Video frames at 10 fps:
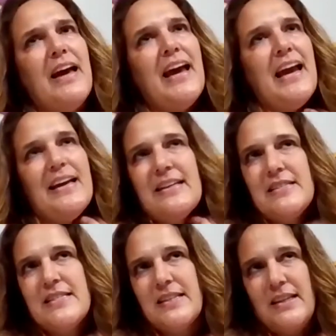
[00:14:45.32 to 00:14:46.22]

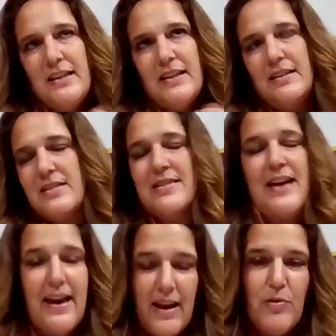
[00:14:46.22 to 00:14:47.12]
and he does
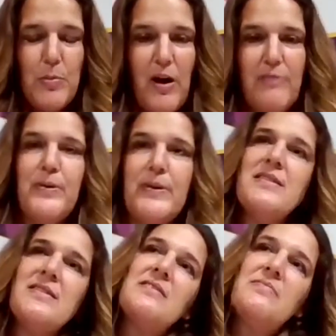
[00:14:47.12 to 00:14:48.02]
not have a
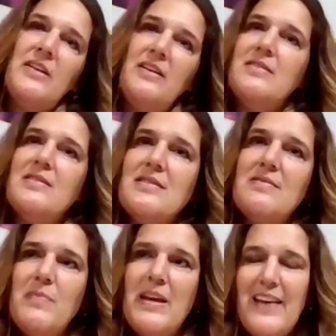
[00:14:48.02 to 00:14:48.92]
preference. He has
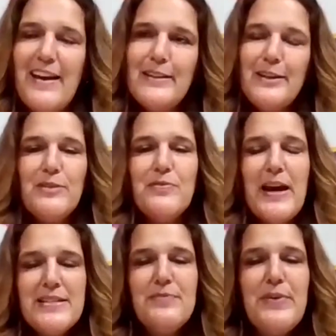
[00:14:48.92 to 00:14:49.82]
made that clear. In
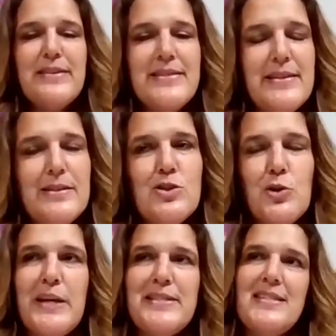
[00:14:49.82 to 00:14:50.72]
fact, he finds it
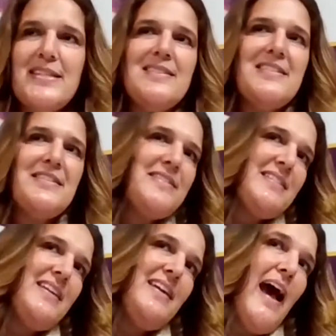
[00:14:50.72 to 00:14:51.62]
interesting to
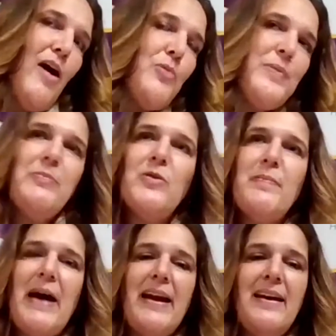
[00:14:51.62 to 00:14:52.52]
see how people
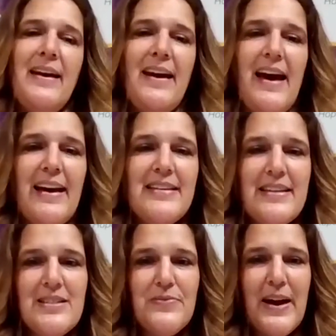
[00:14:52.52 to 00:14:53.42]
might
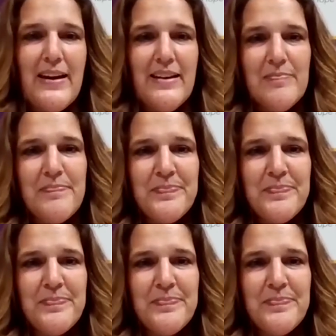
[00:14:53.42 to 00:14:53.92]
identify him.